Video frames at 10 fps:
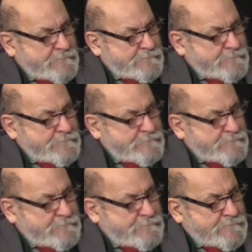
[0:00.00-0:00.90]

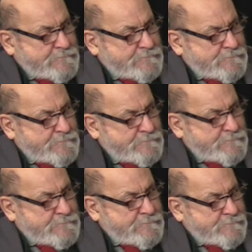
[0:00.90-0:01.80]

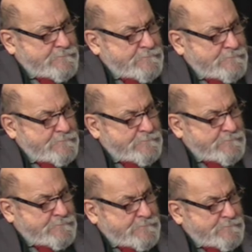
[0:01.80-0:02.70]

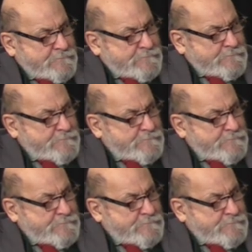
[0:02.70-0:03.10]
[no speech]